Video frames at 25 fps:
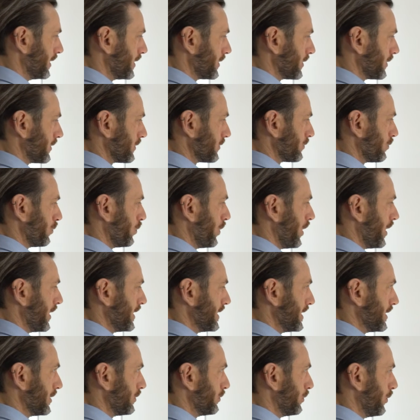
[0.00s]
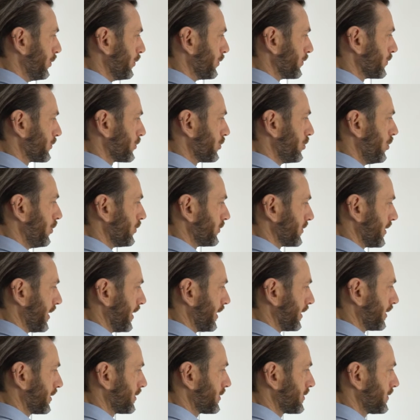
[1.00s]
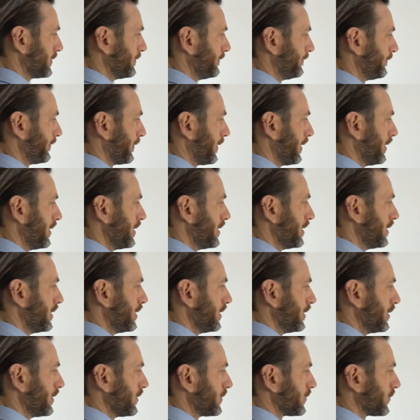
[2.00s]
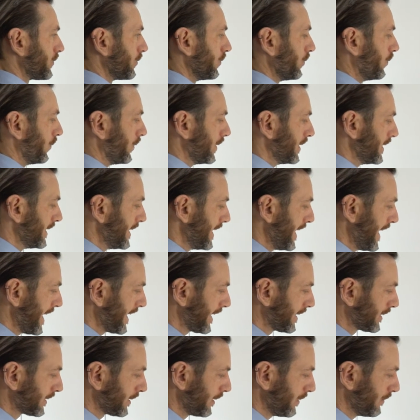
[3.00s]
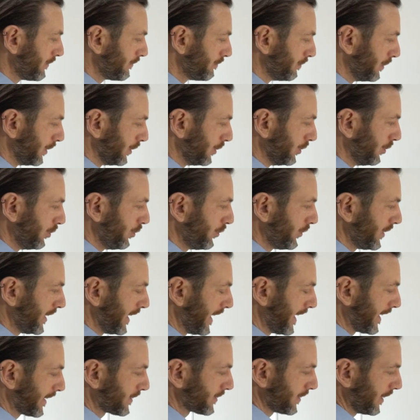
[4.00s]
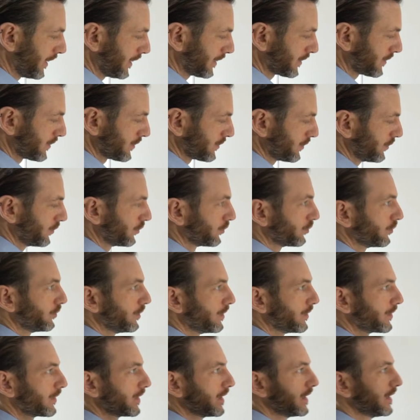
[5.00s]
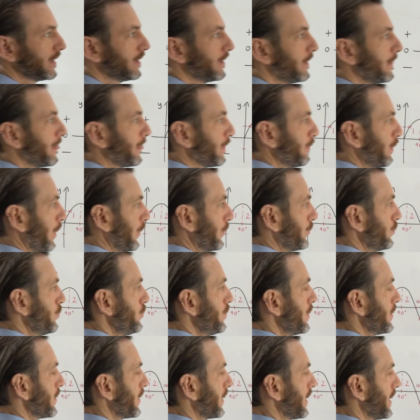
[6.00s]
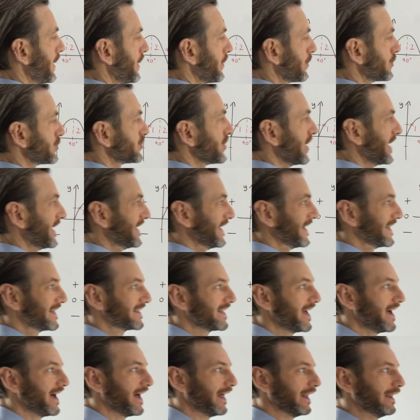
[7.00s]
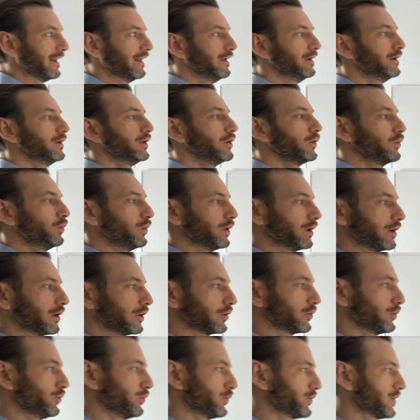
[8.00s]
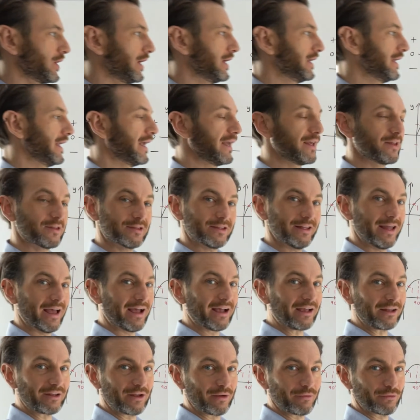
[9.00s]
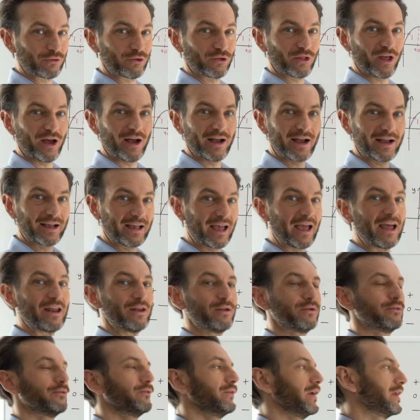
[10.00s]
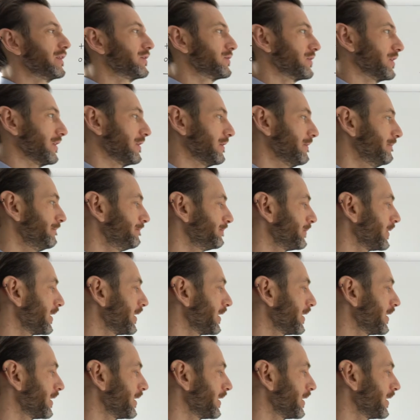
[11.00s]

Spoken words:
and this is y equals cos x. So negative below the x-axis in 2 and 3. Well, 2 and 3 are sine and tan, where cosine is negative, so that again fits in.